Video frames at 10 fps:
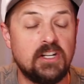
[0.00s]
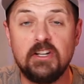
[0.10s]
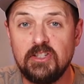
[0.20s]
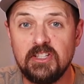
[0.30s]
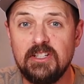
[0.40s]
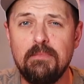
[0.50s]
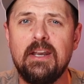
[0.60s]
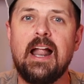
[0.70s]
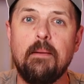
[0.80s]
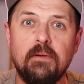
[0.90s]
And in just a
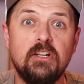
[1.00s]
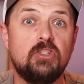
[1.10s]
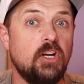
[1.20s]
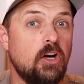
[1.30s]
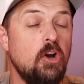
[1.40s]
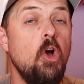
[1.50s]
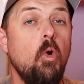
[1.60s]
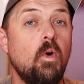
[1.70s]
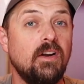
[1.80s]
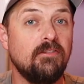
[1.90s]
minute, I'm going to share
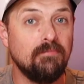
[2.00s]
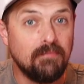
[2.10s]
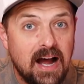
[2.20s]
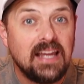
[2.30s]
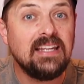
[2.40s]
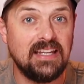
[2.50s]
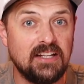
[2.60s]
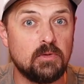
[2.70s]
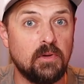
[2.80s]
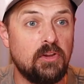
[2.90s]
one of my
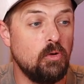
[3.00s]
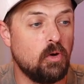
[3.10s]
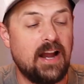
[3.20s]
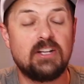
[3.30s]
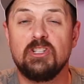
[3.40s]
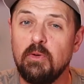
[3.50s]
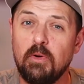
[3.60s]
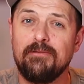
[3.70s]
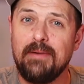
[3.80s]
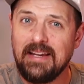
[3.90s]
gigs with you, or actually
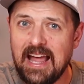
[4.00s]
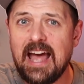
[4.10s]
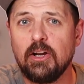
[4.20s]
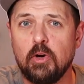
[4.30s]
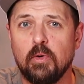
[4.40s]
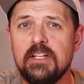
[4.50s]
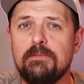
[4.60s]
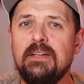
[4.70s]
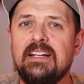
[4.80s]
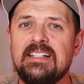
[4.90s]
one of my
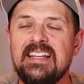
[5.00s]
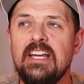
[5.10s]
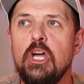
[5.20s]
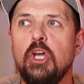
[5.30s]
categories, because